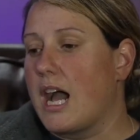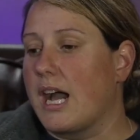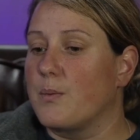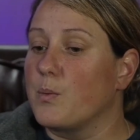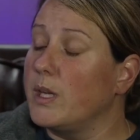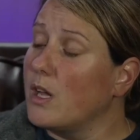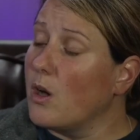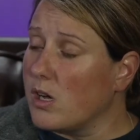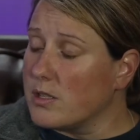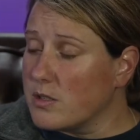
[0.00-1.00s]
We
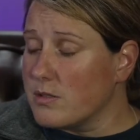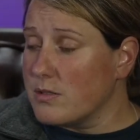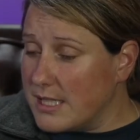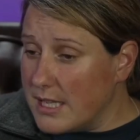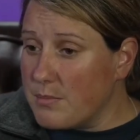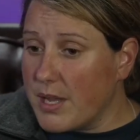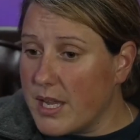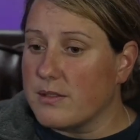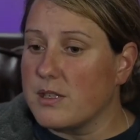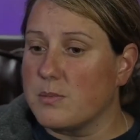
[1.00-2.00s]
also did
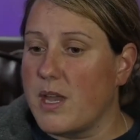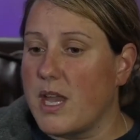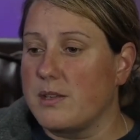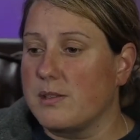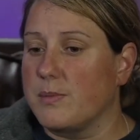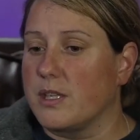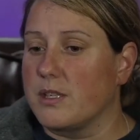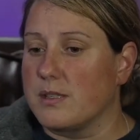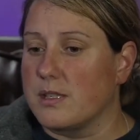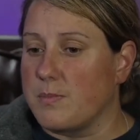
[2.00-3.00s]
pick the Spaniel because
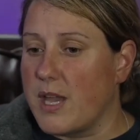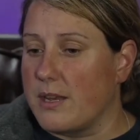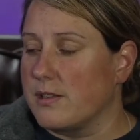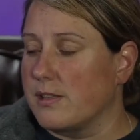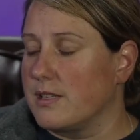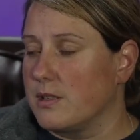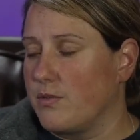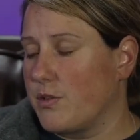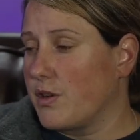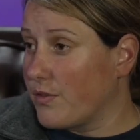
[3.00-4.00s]
the Spaniel is
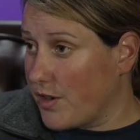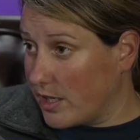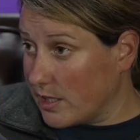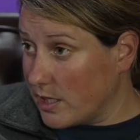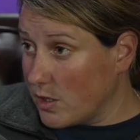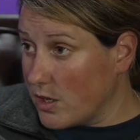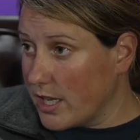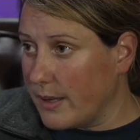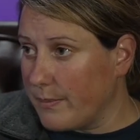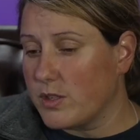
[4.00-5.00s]
very friendly
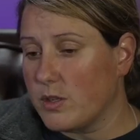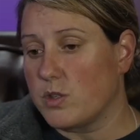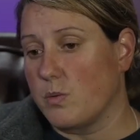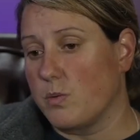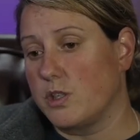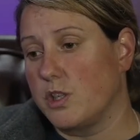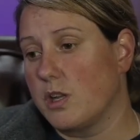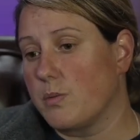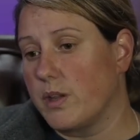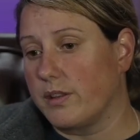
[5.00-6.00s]
looking. So we
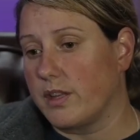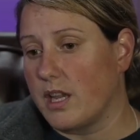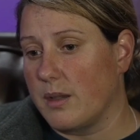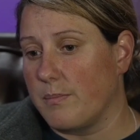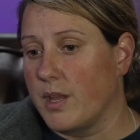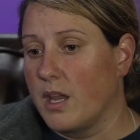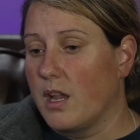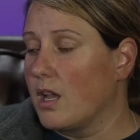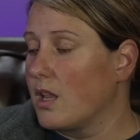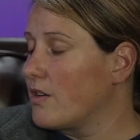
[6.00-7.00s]
deal with a
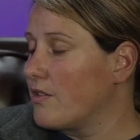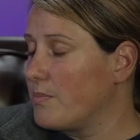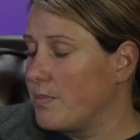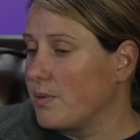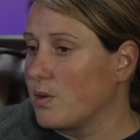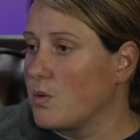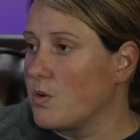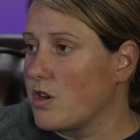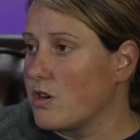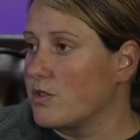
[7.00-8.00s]
lot of people who
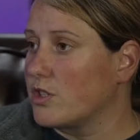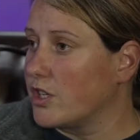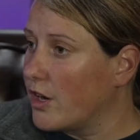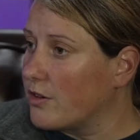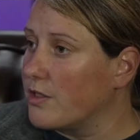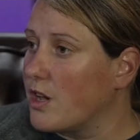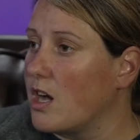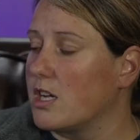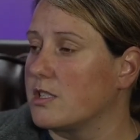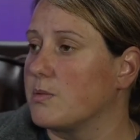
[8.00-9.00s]
are scared in the
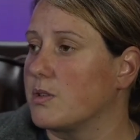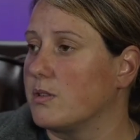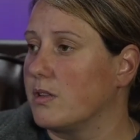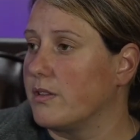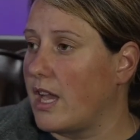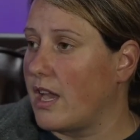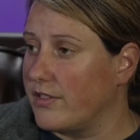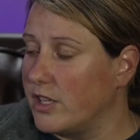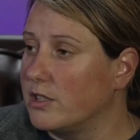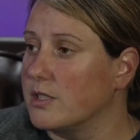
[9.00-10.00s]
hospital. They have
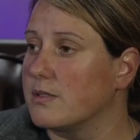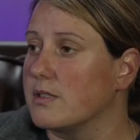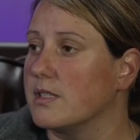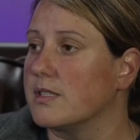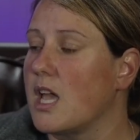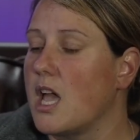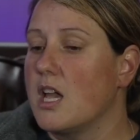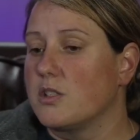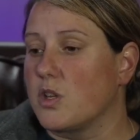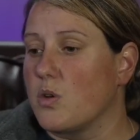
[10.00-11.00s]
illnesses.
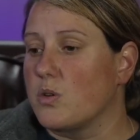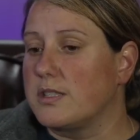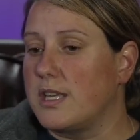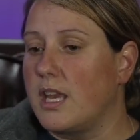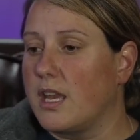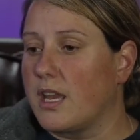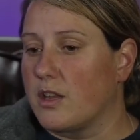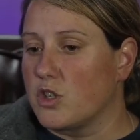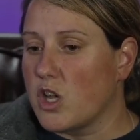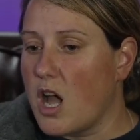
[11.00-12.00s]
So seeing a
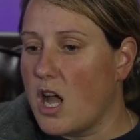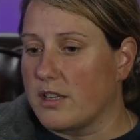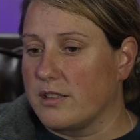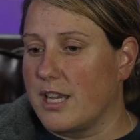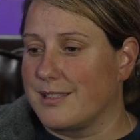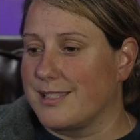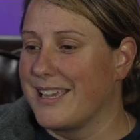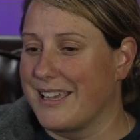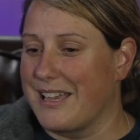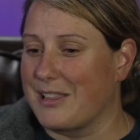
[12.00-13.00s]
dog that's
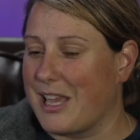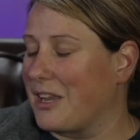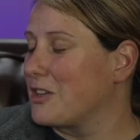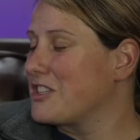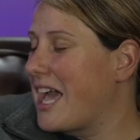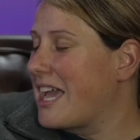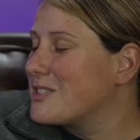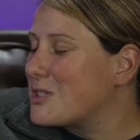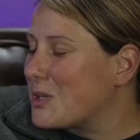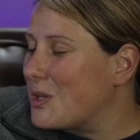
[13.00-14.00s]
like nice
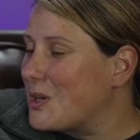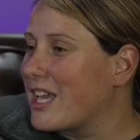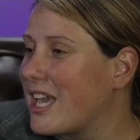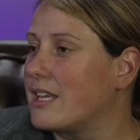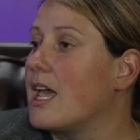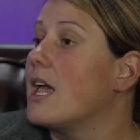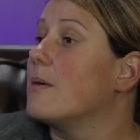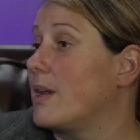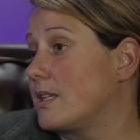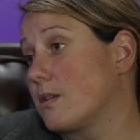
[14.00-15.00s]
to look at
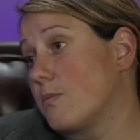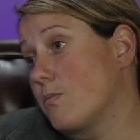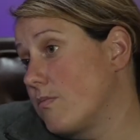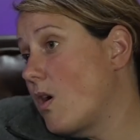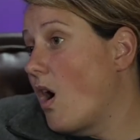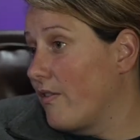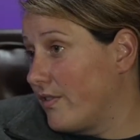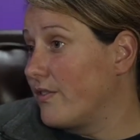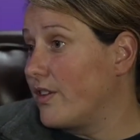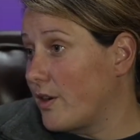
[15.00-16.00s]
makes them often
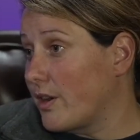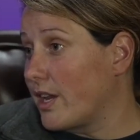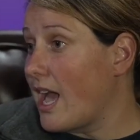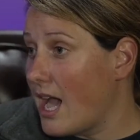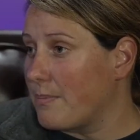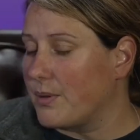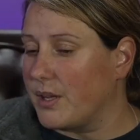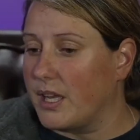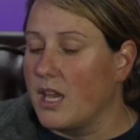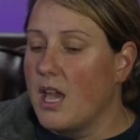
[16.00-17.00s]
very
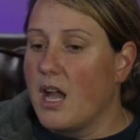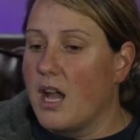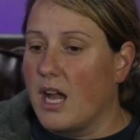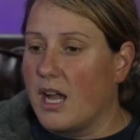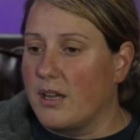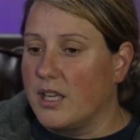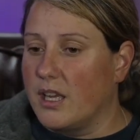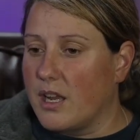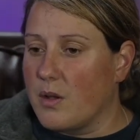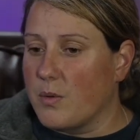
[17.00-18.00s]
happy.
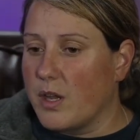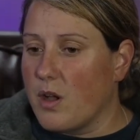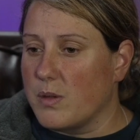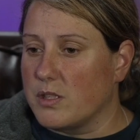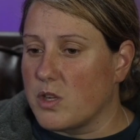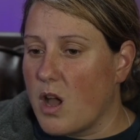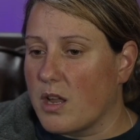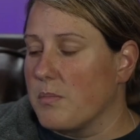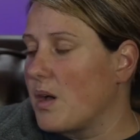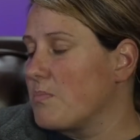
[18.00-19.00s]
We always talk
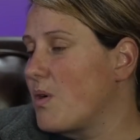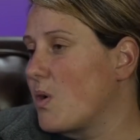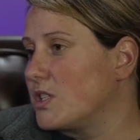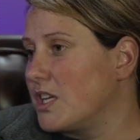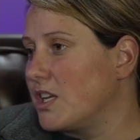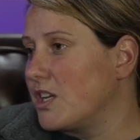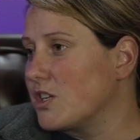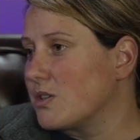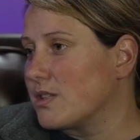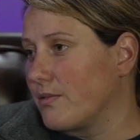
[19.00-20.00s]
about pointy
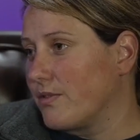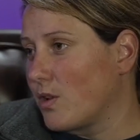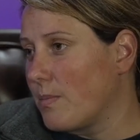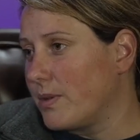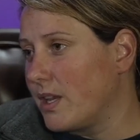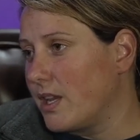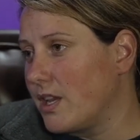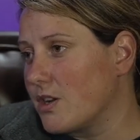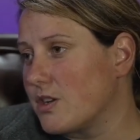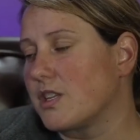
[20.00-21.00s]
ears and floppy
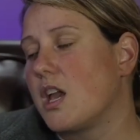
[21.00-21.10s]
ears.